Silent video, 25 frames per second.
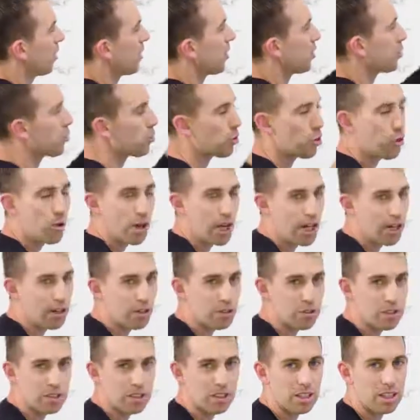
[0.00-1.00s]
this
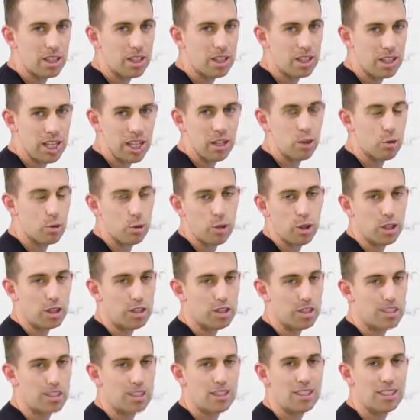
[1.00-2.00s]
requires a lot of
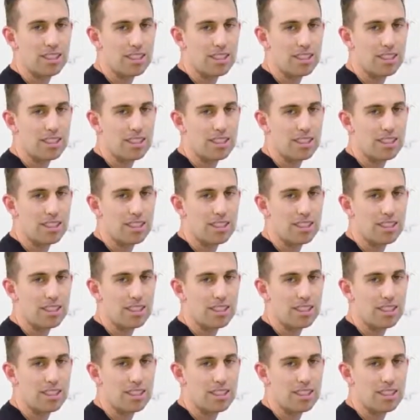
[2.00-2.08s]
work